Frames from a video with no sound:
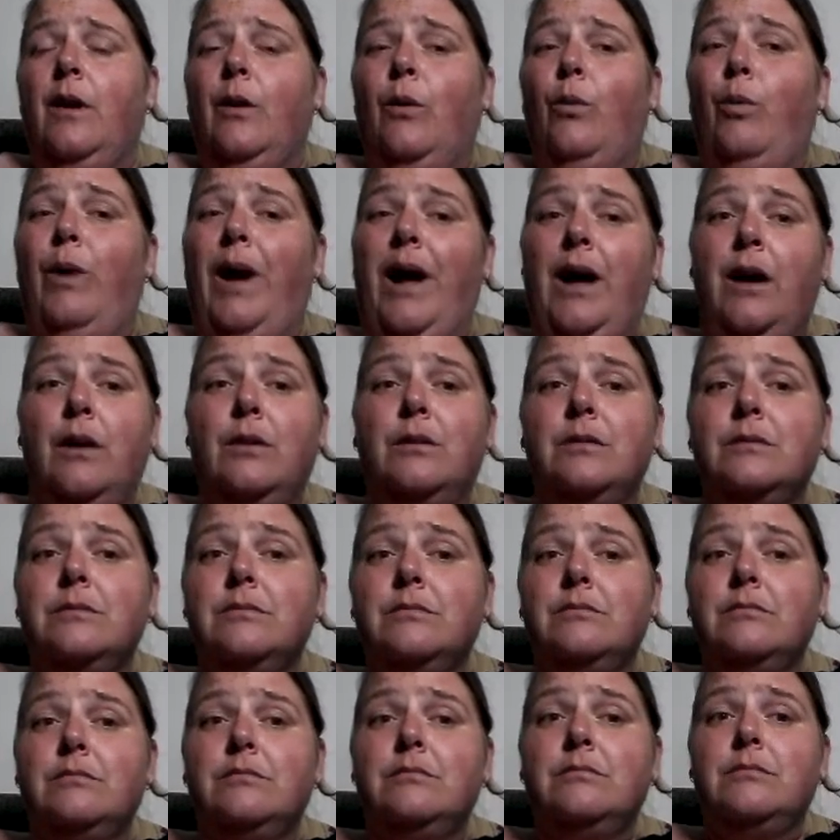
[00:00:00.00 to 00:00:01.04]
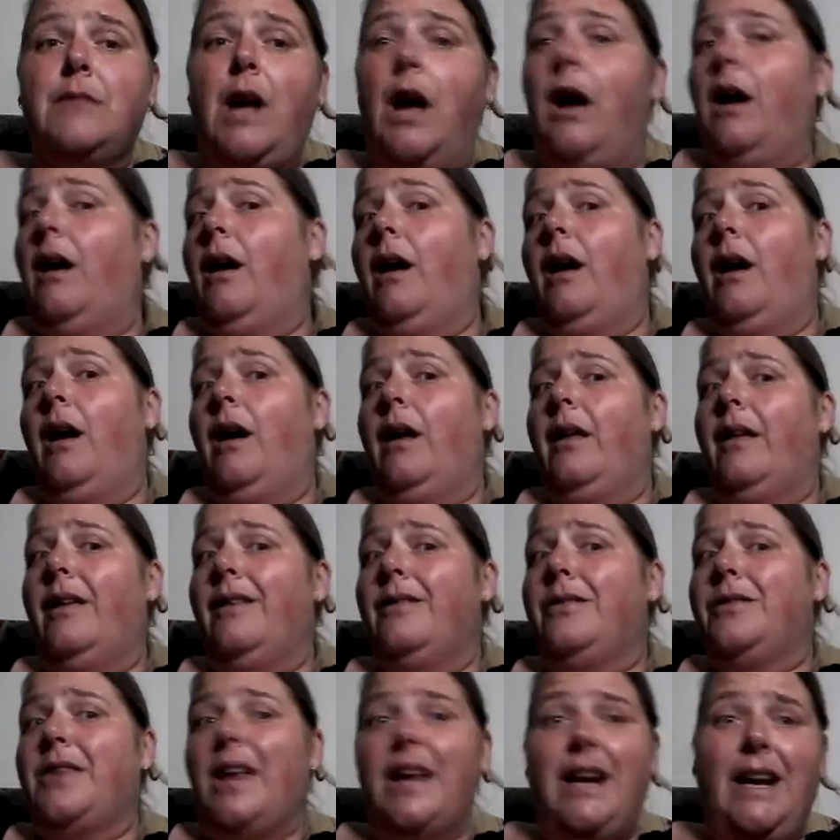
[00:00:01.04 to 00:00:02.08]
Well,
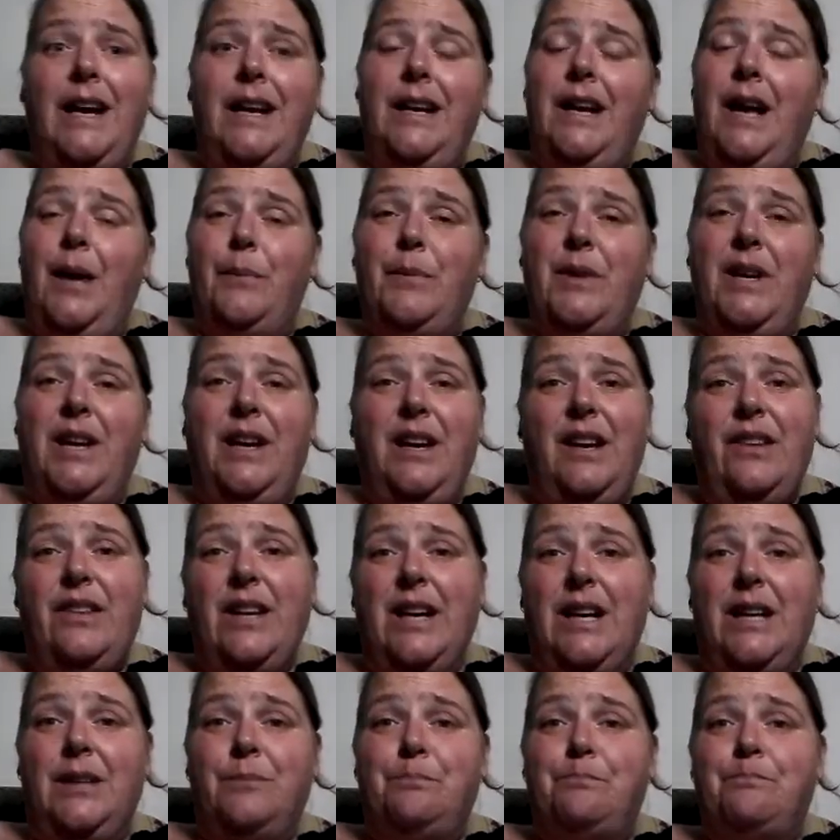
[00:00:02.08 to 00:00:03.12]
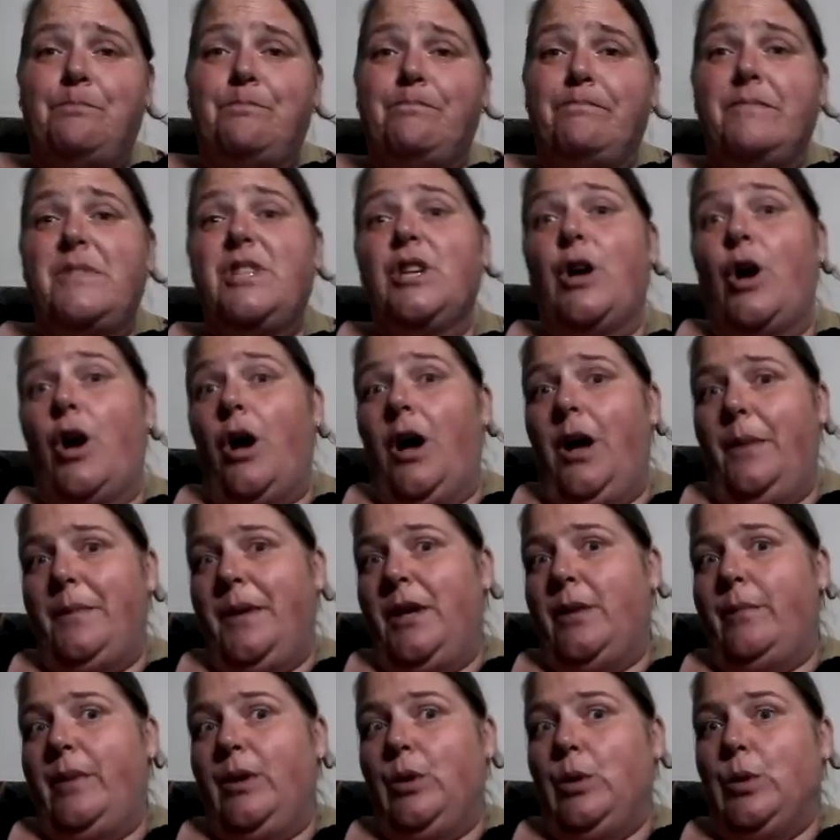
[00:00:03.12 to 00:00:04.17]
that ain't happening either. So I'm
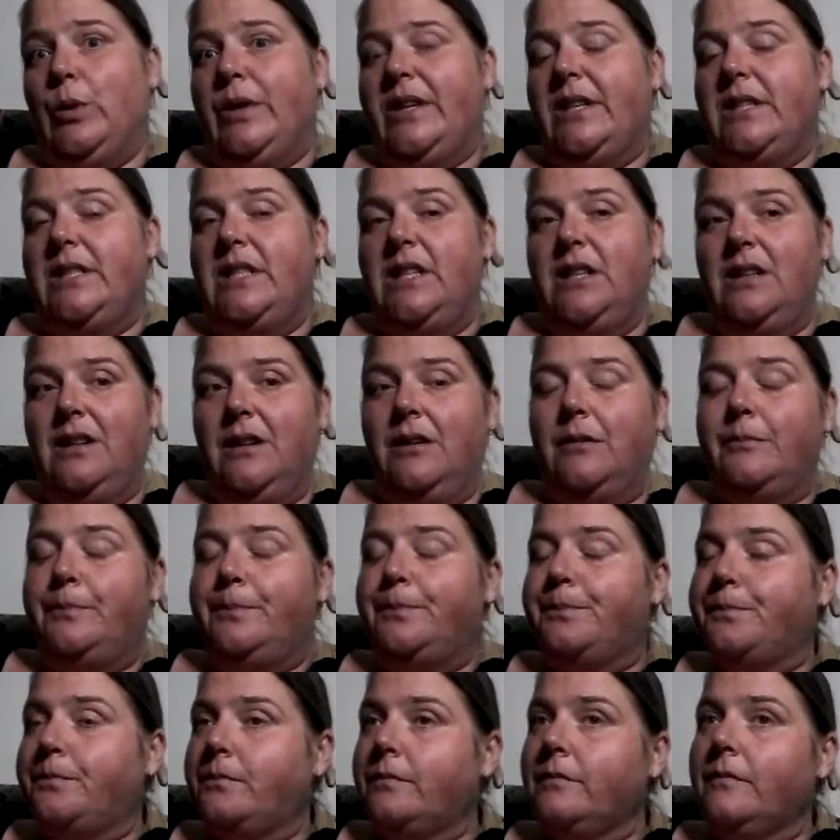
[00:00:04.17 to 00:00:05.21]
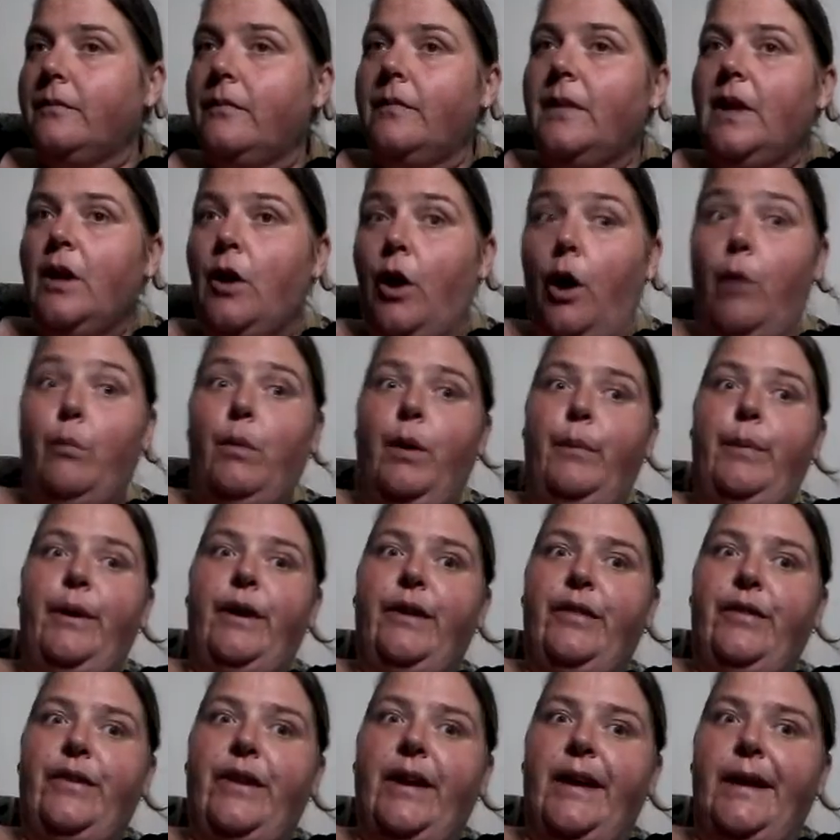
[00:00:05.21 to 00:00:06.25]
going to be cooking dinner on my
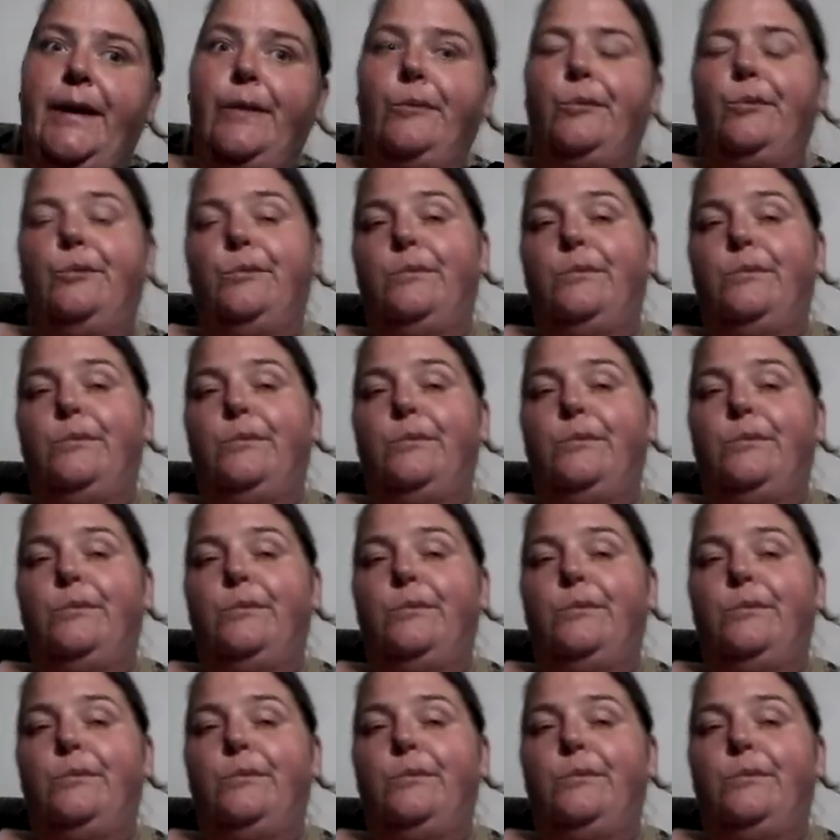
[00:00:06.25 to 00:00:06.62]
birthday.